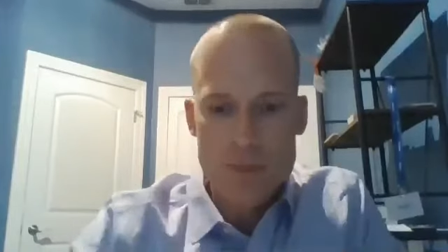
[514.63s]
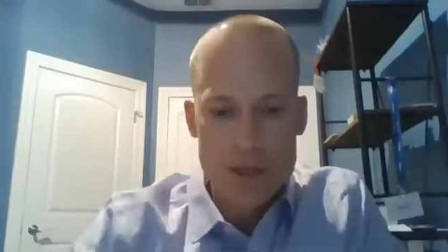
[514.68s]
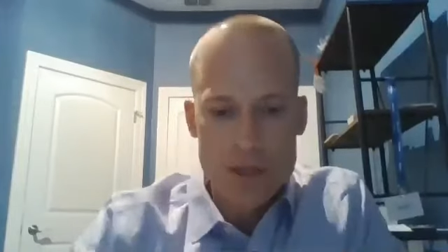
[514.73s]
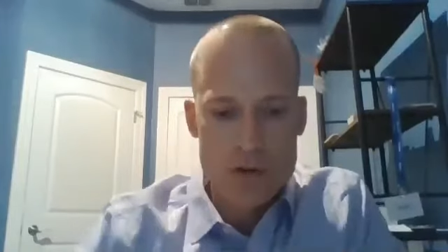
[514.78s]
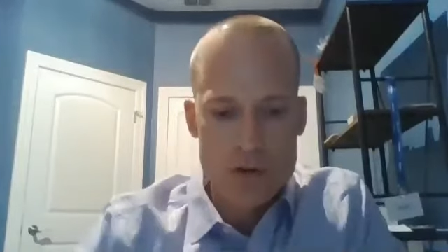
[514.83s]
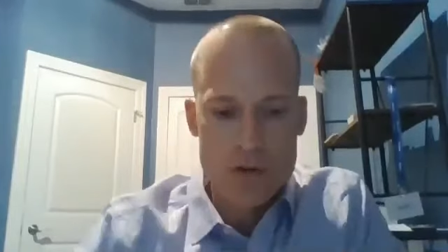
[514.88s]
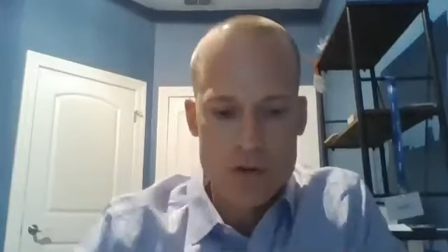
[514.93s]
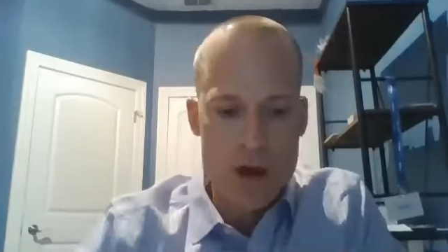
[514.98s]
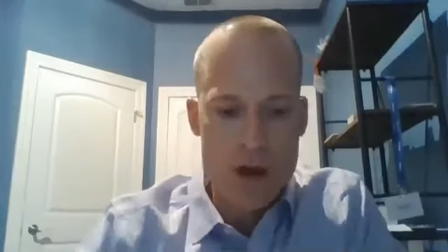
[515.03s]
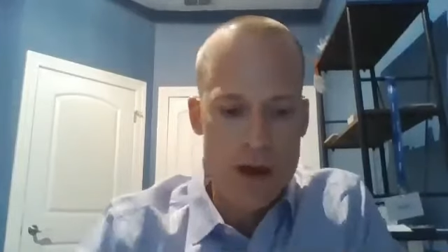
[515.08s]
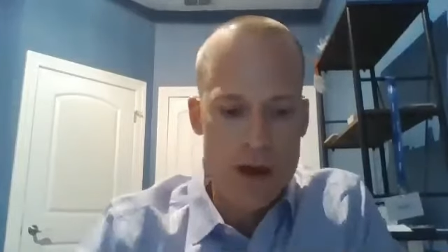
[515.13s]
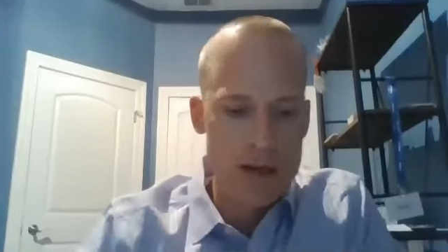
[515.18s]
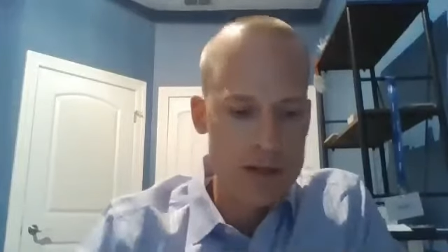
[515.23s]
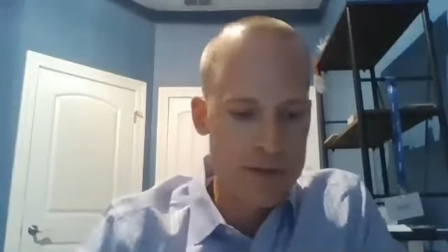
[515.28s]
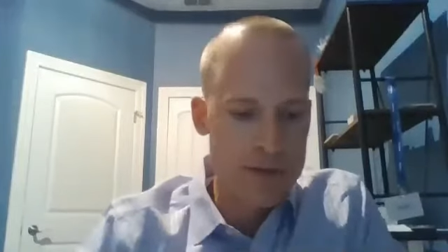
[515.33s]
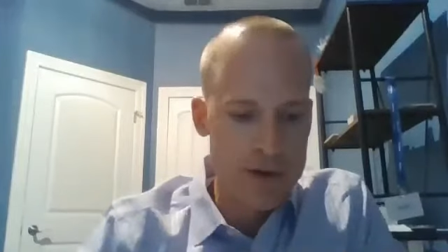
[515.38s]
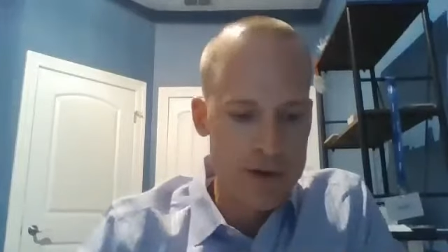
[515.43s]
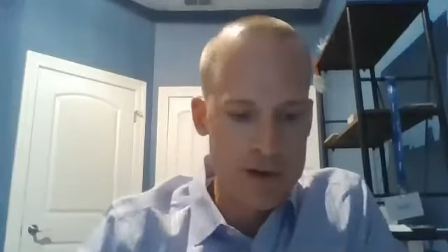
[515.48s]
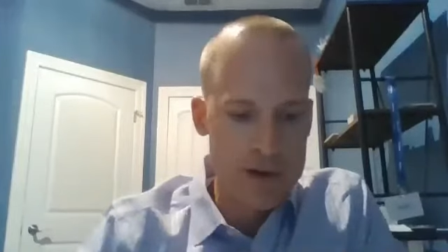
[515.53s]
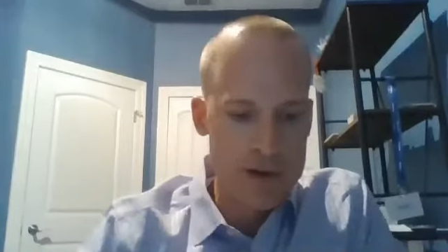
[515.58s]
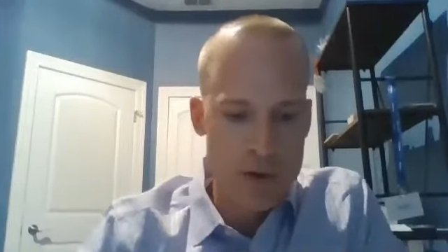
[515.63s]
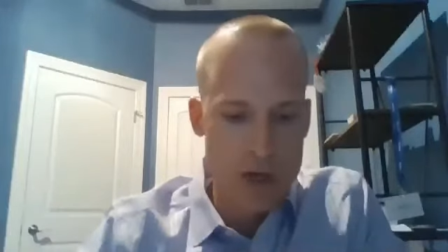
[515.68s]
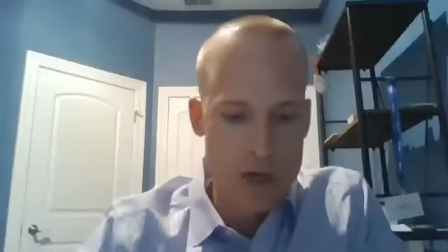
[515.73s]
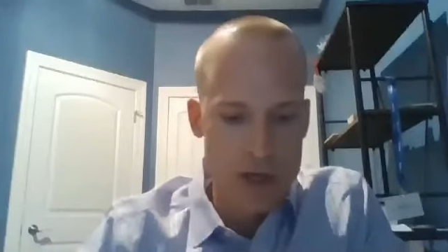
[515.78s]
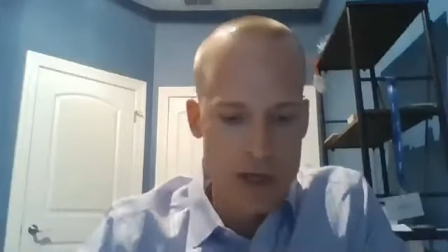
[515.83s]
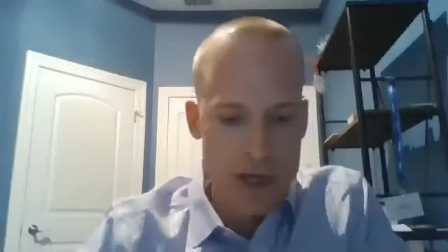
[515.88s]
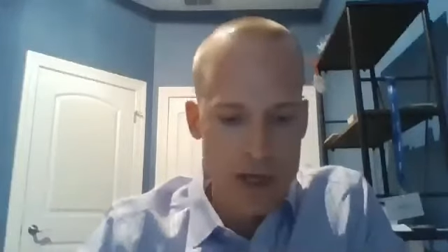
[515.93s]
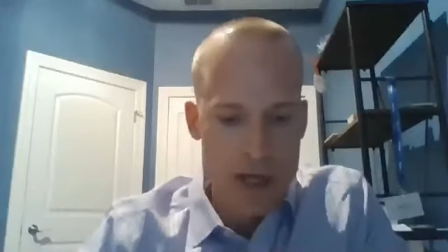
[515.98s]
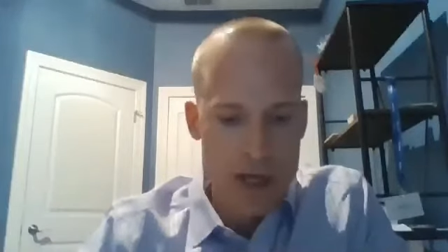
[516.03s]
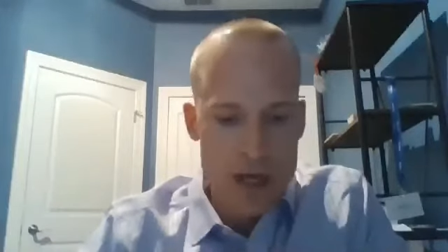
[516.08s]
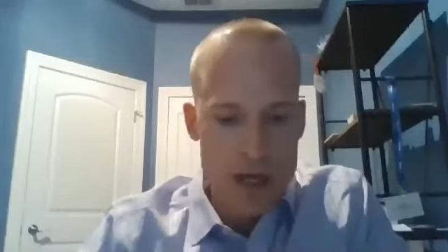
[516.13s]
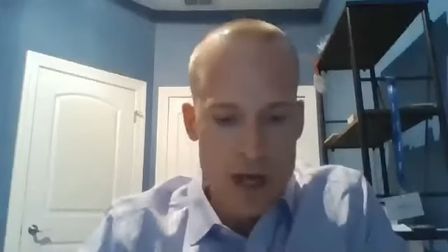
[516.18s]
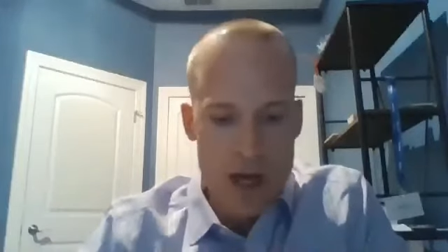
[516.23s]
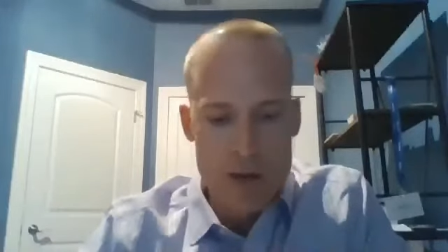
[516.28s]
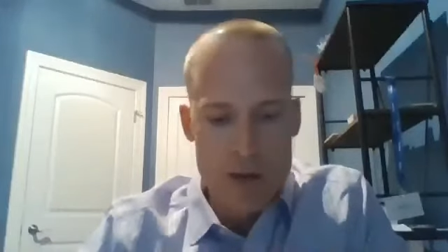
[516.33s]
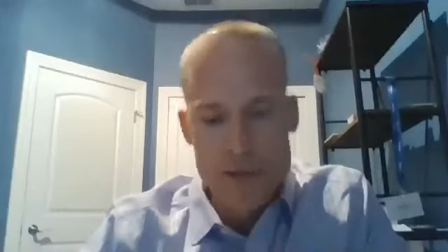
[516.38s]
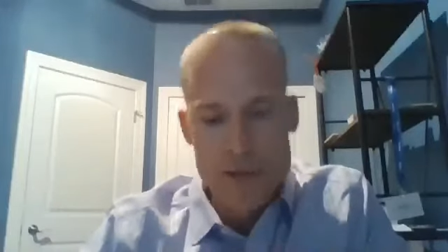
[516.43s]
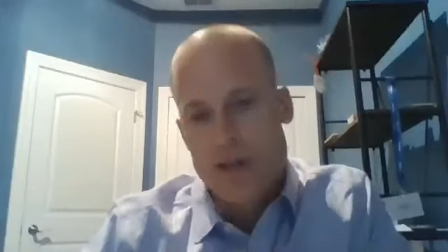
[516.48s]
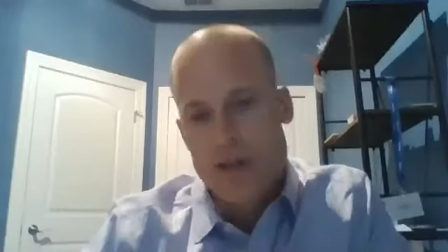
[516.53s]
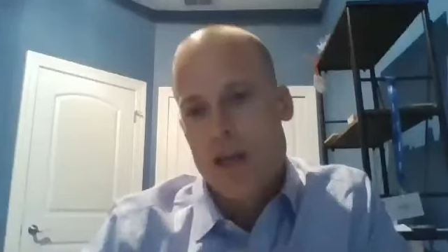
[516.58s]
So credit is the first one.
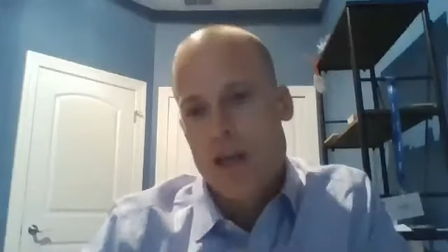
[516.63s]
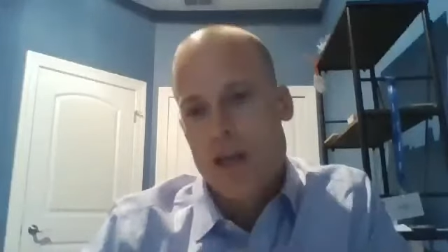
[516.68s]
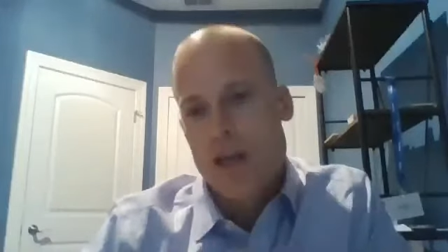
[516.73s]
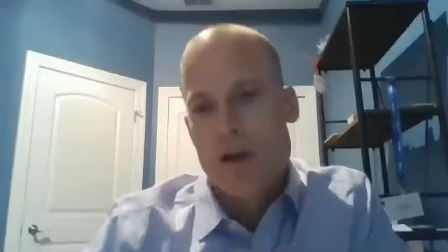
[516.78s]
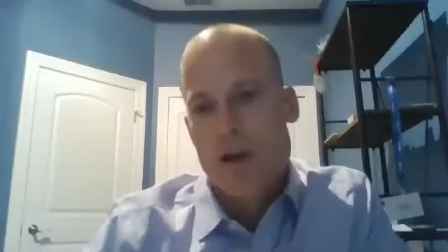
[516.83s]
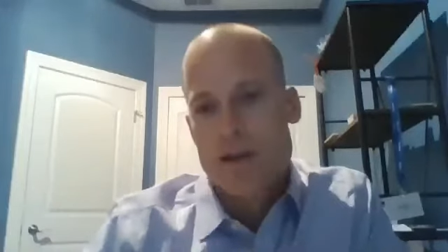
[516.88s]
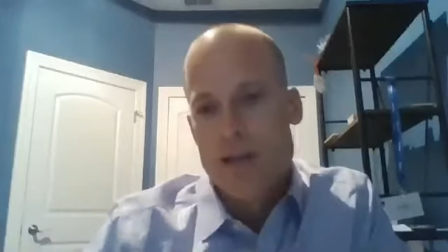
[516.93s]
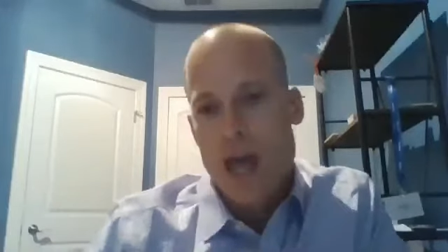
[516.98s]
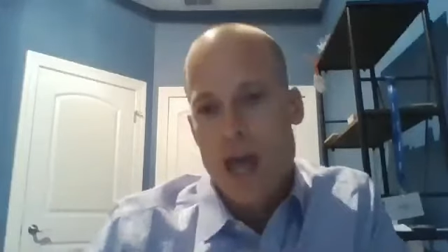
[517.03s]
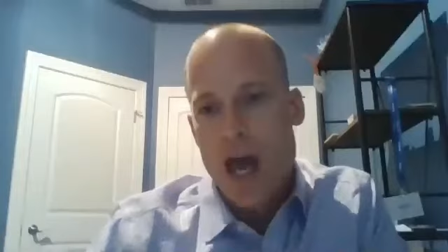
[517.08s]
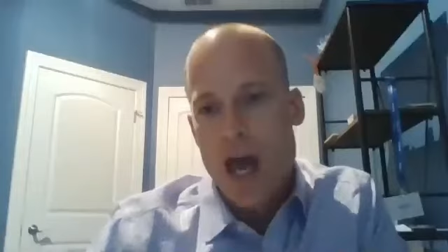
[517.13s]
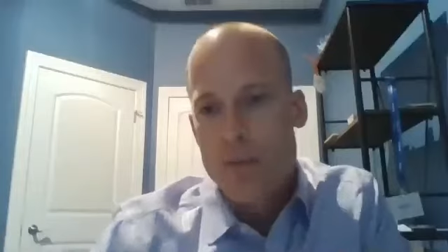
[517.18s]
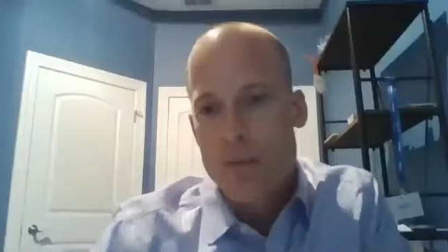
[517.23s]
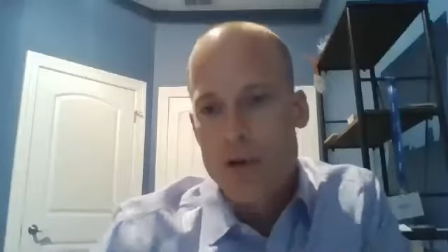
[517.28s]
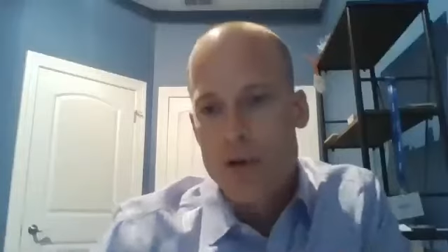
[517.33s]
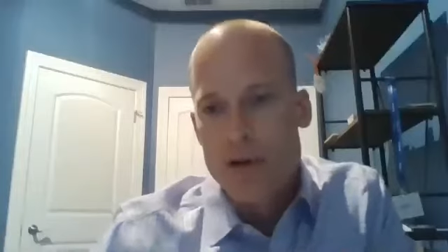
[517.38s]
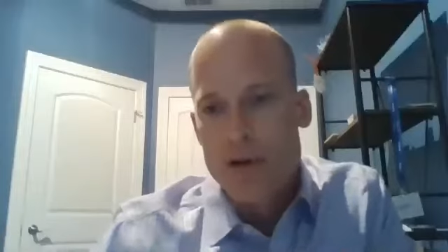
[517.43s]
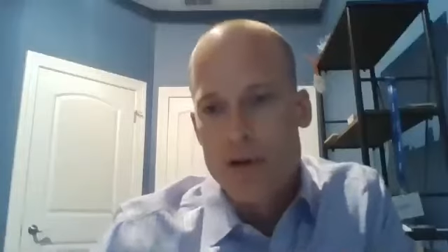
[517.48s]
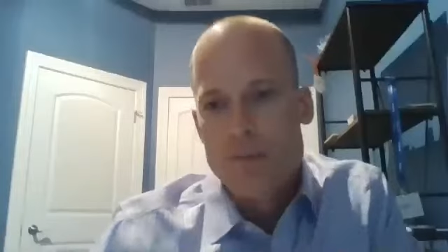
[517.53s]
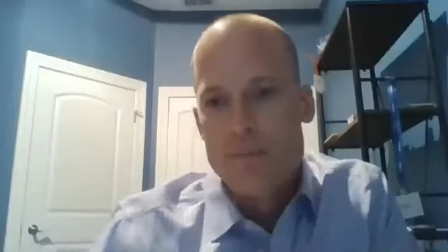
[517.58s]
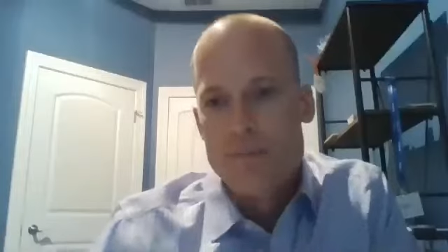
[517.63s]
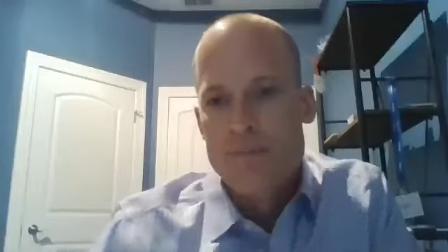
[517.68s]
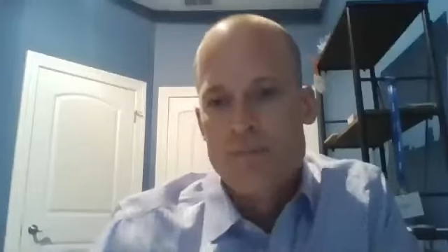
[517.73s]
The second one is capital.